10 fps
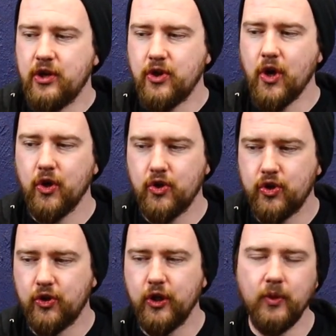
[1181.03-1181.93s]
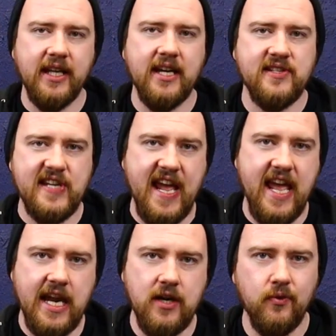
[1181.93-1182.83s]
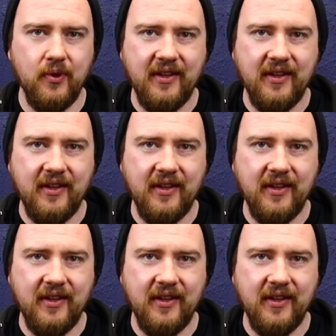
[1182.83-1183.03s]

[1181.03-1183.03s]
don't truly attain